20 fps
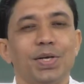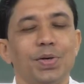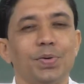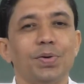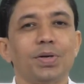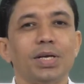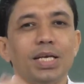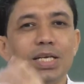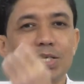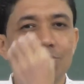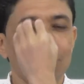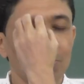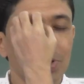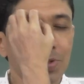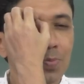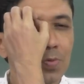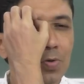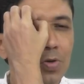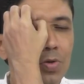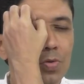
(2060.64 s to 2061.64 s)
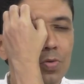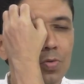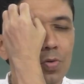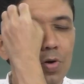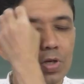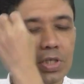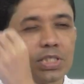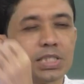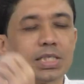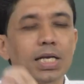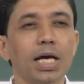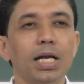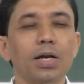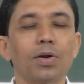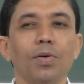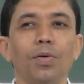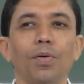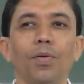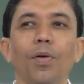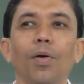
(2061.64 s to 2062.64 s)
Okay. So, if we
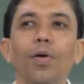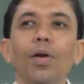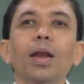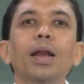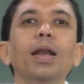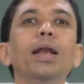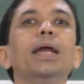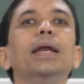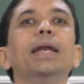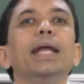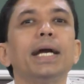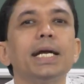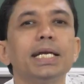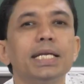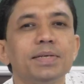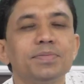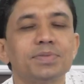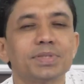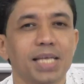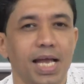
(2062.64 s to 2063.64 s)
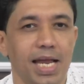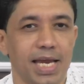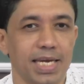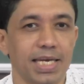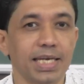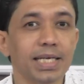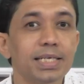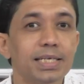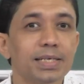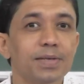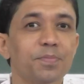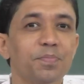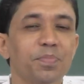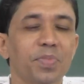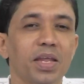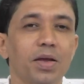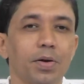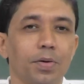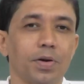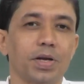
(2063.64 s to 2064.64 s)
consider only negative side,
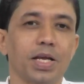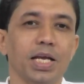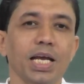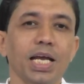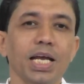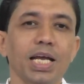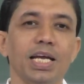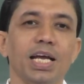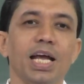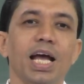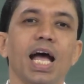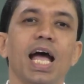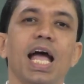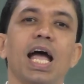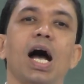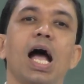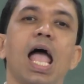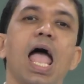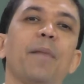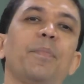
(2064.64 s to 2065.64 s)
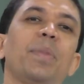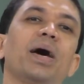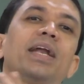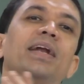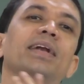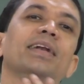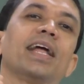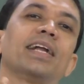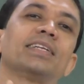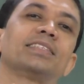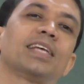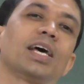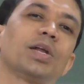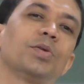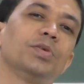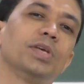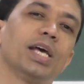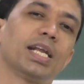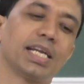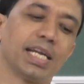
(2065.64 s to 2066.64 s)
okay, apparent answer
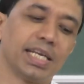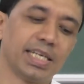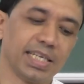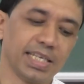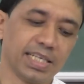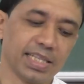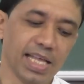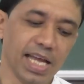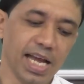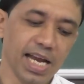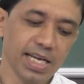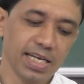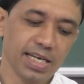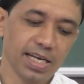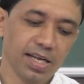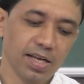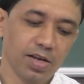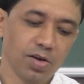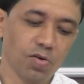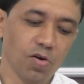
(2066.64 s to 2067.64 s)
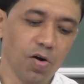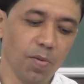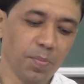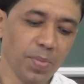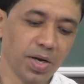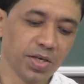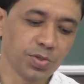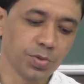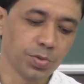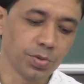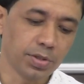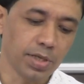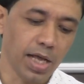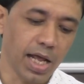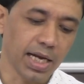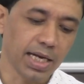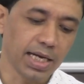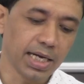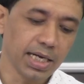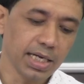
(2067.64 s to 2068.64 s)
we are getting that government should
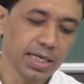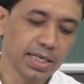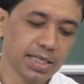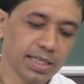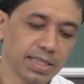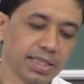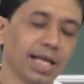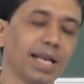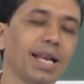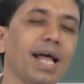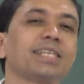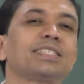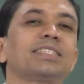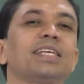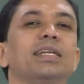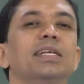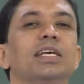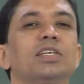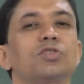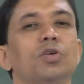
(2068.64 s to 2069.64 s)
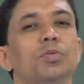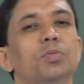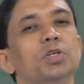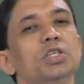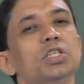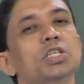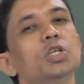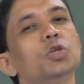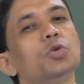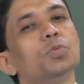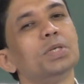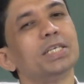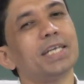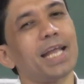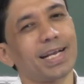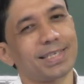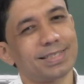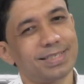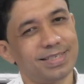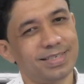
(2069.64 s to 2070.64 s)
target the luxurious commodity to be
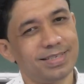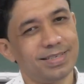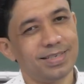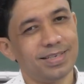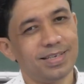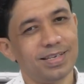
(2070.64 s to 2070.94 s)
taxed.